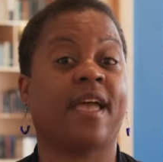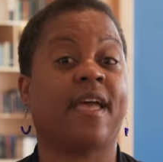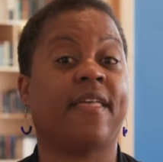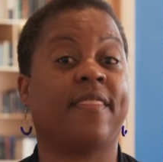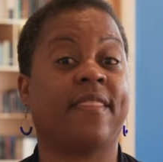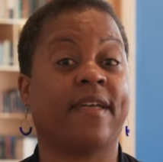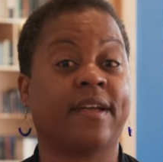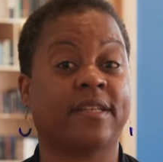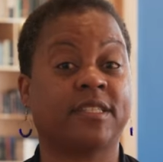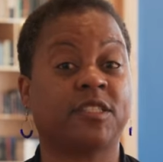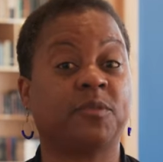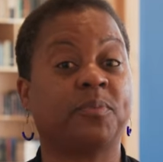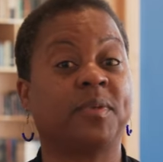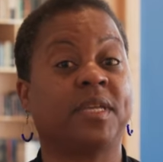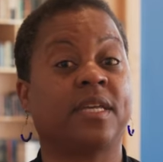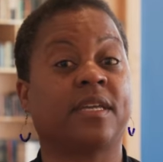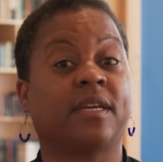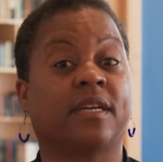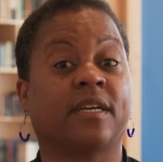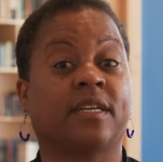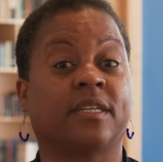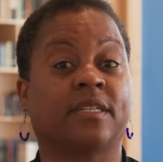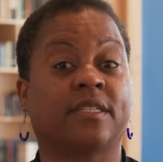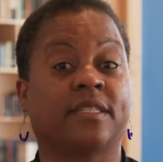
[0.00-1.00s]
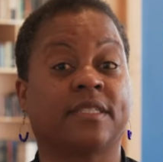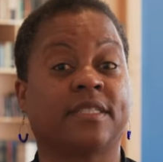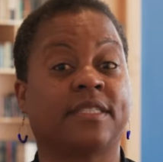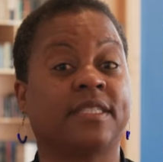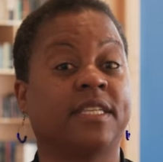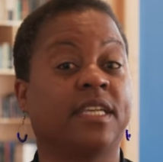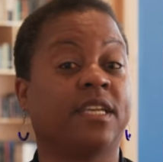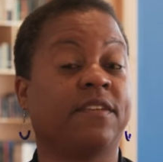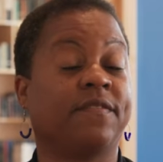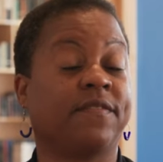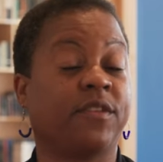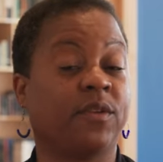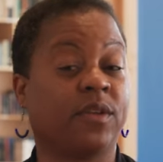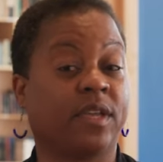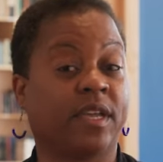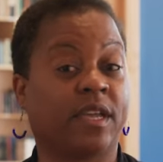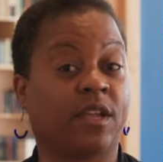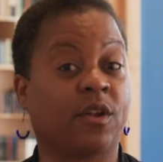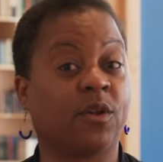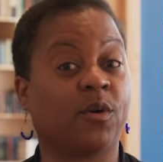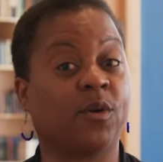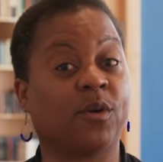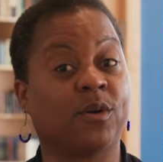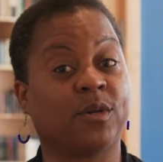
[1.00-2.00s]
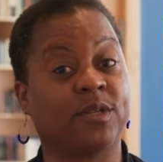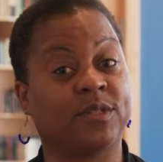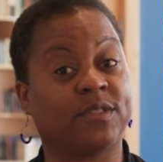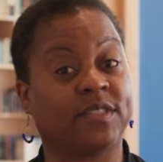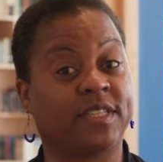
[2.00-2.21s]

And that's because if you get oral